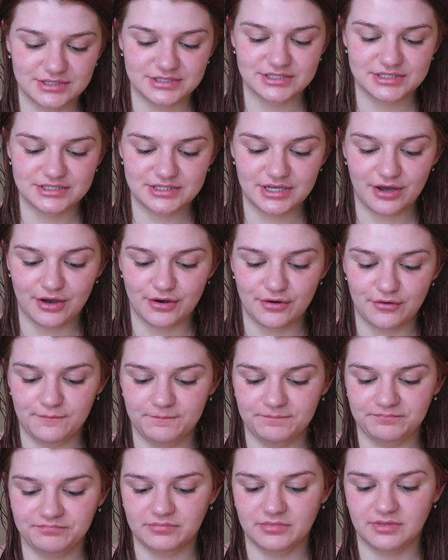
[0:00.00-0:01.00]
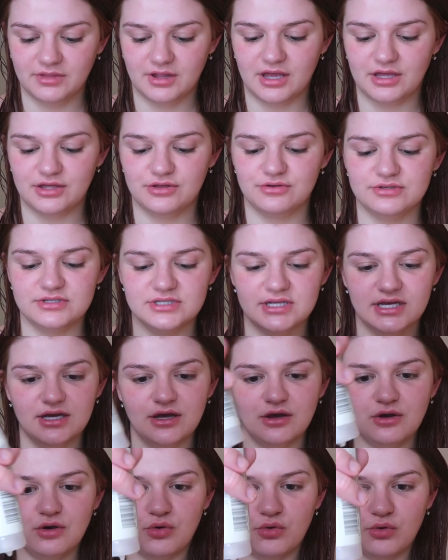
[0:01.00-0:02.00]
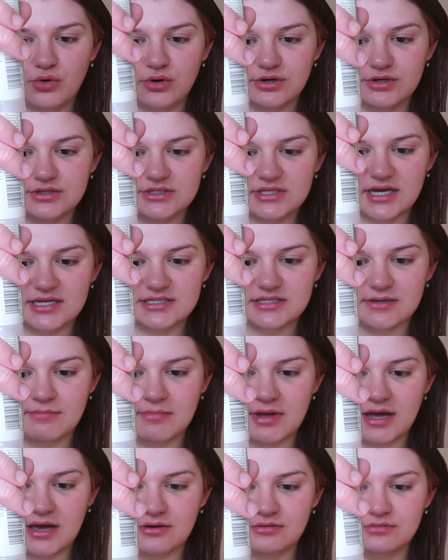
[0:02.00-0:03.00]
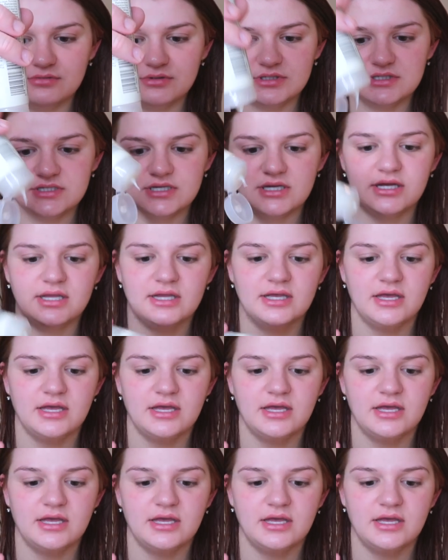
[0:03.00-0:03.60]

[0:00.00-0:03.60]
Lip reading: So I use like a quarter size amount.